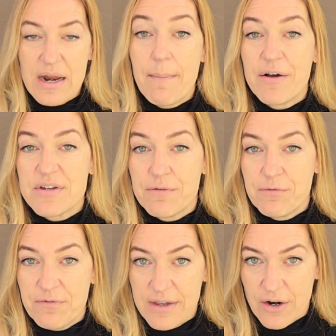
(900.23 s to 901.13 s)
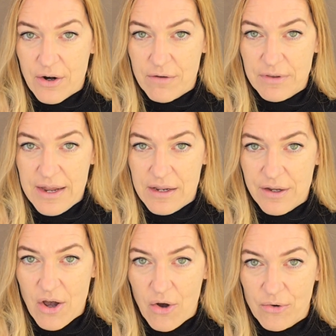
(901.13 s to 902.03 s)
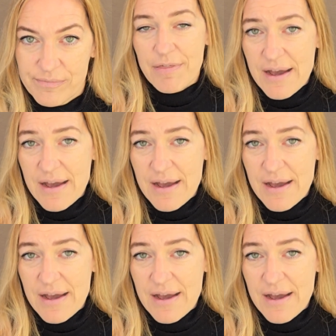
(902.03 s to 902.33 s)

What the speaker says: amount of fear of letting go.